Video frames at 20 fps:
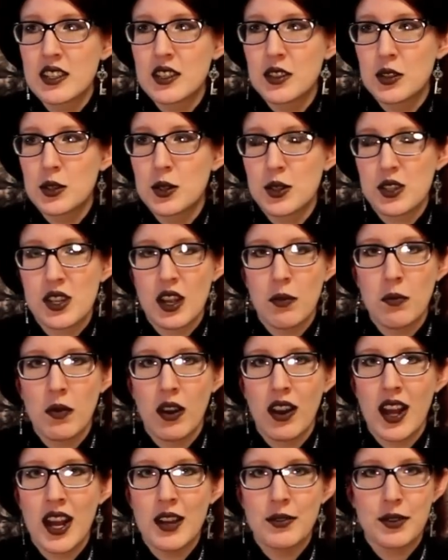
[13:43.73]
to some
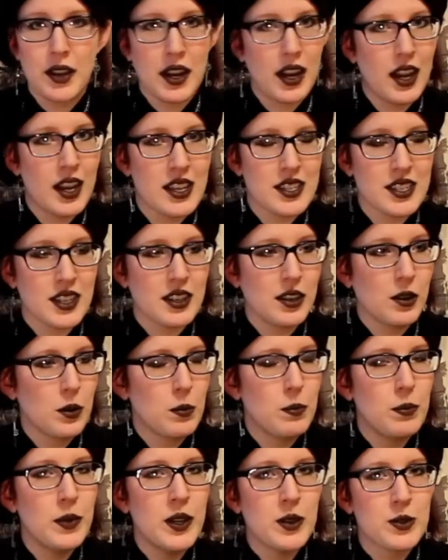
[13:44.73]
live classical
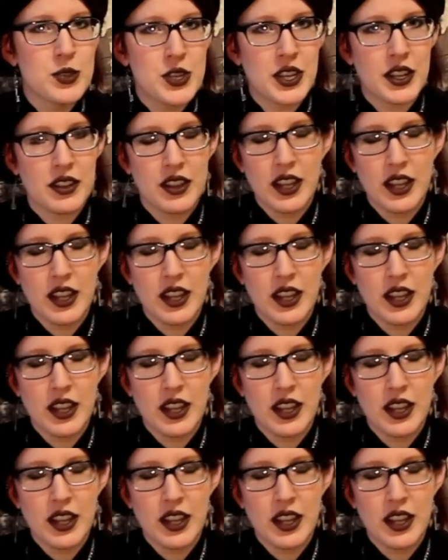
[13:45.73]
music